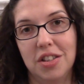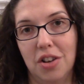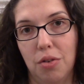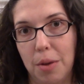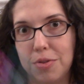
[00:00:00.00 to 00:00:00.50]
you
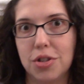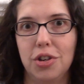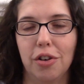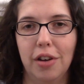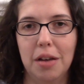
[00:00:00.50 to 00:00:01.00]
know,
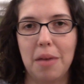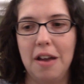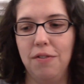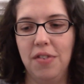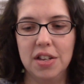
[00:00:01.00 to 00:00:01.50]
obscuring
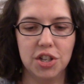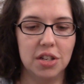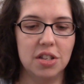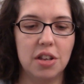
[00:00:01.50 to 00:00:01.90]
my vision.